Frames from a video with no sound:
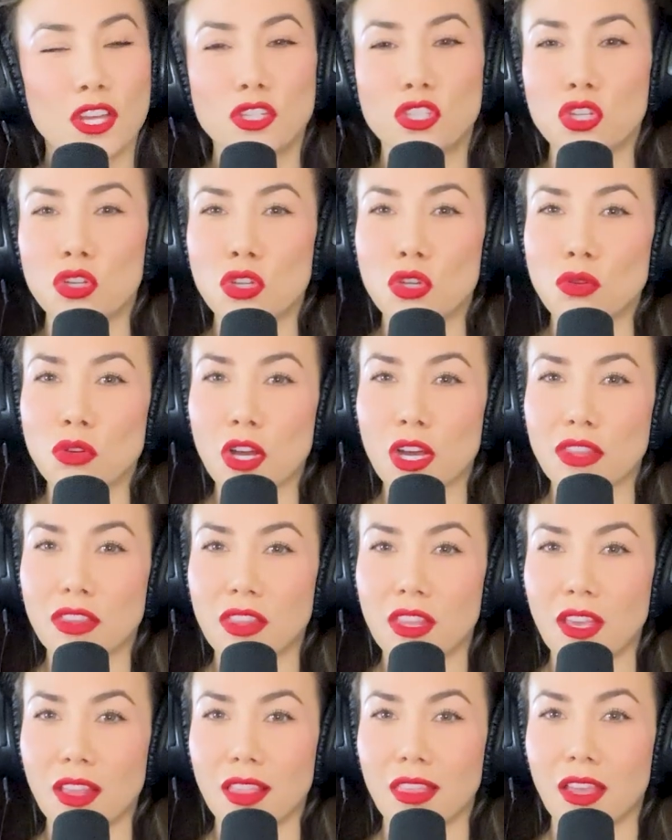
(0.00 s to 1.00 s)
Do you not
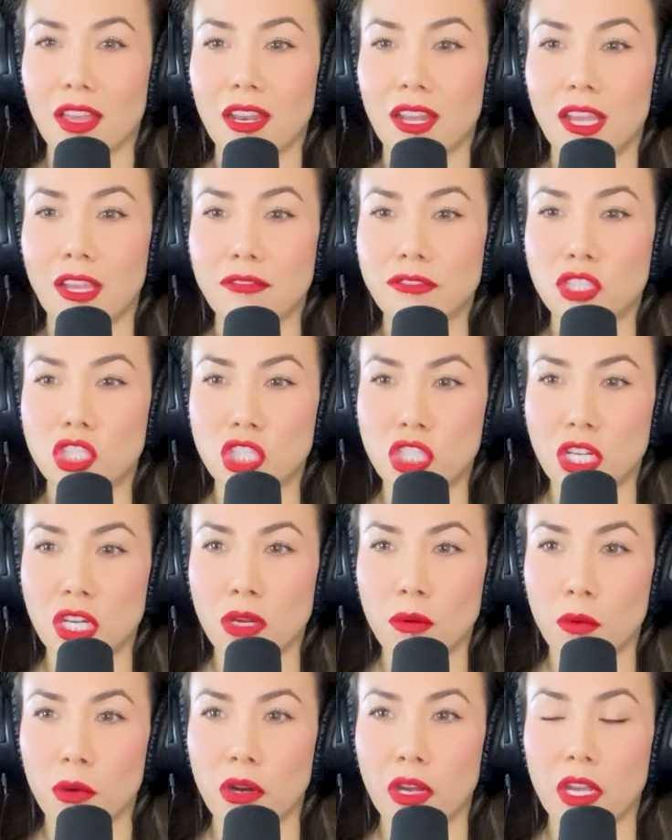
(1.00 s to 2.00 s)
think that if she
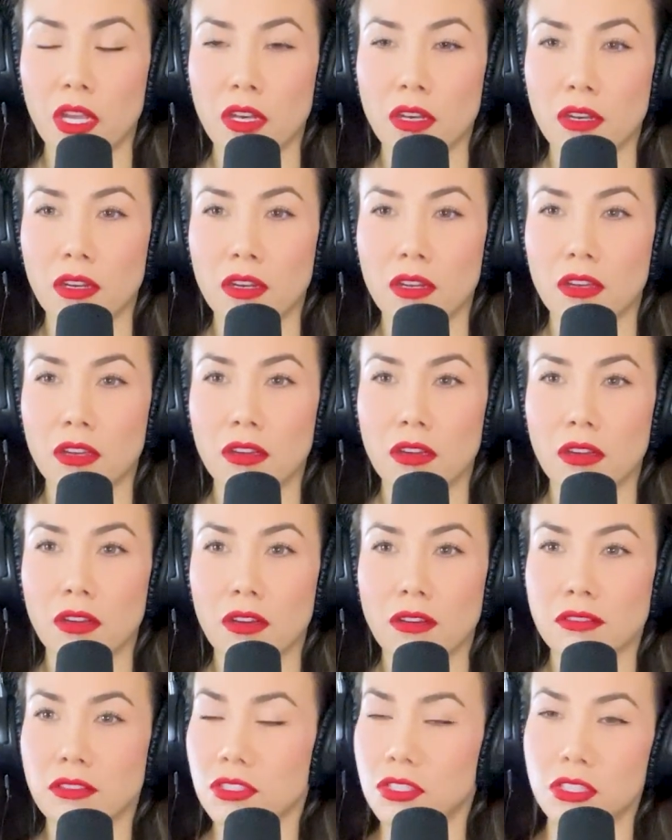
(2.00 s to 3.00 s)
were in
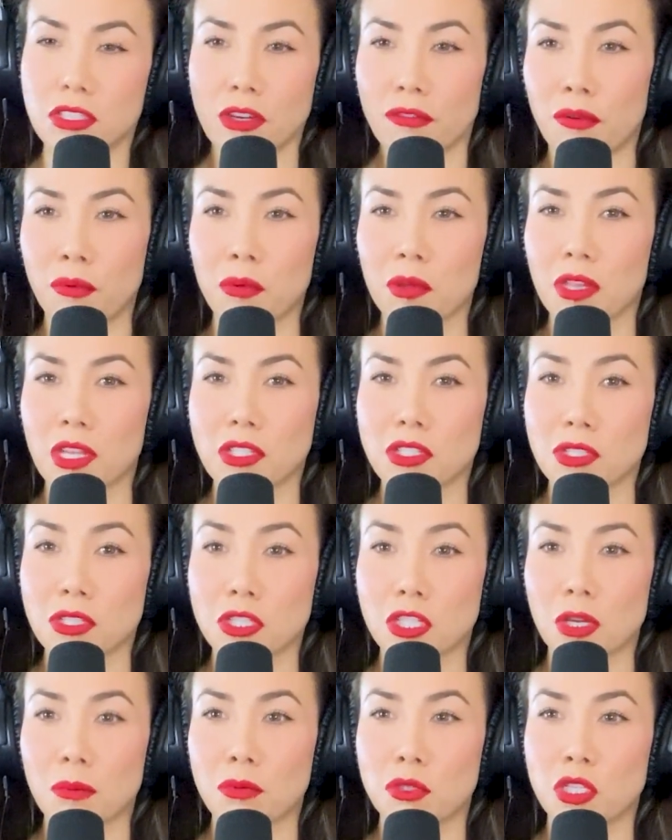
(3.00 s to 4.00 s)
just a different
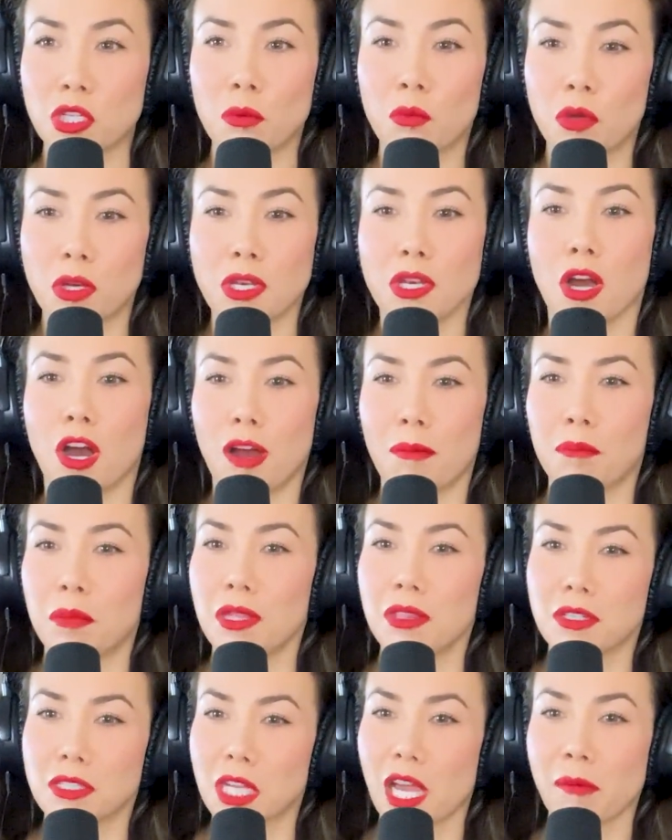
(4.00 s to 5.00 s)
relationship, she would not be
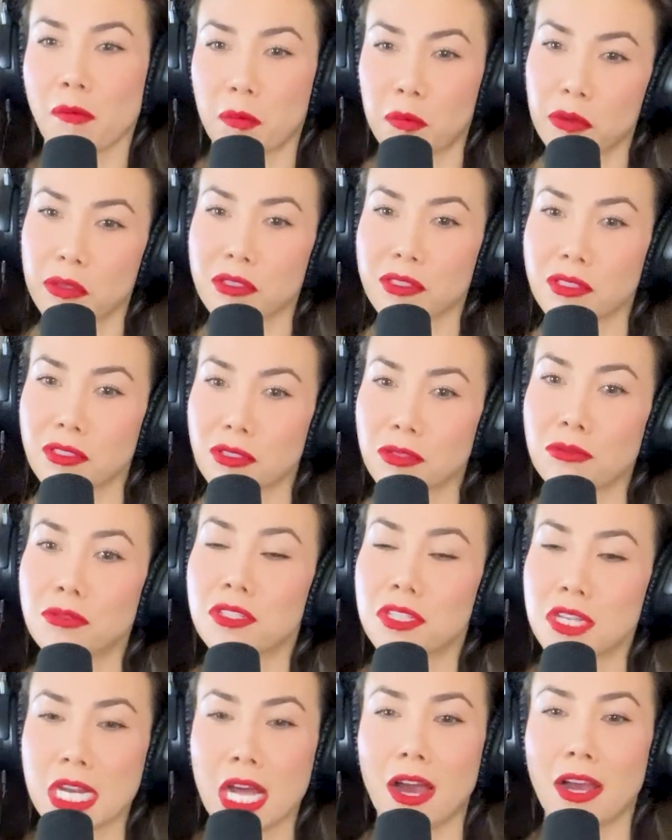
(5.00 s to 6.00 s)
the type of person who
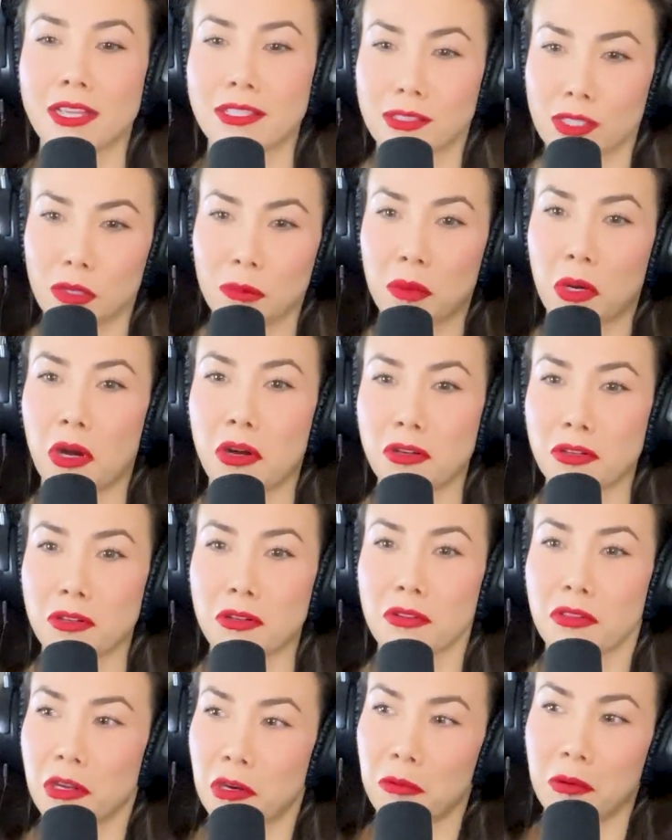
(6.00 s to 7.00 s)
denies her
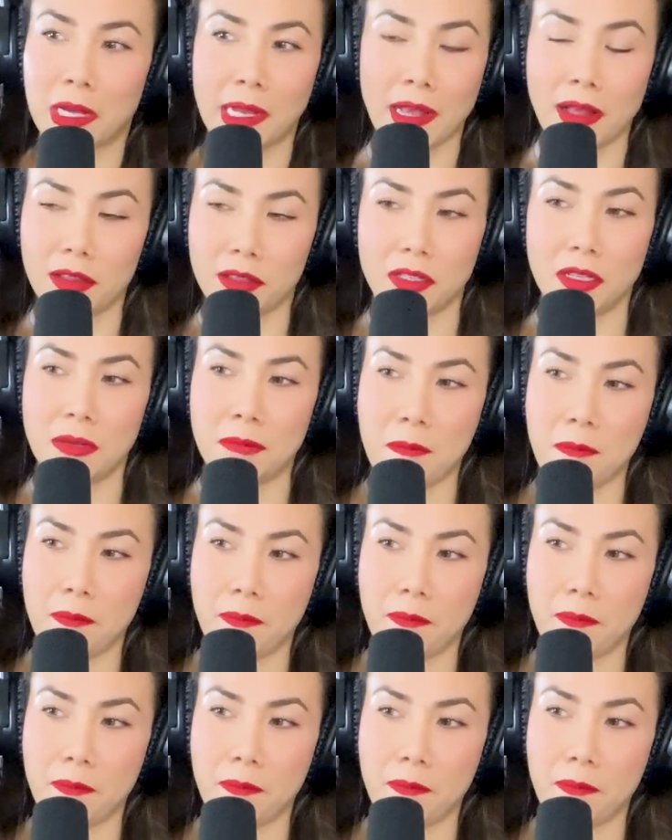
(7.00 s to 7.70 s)
partner their reality?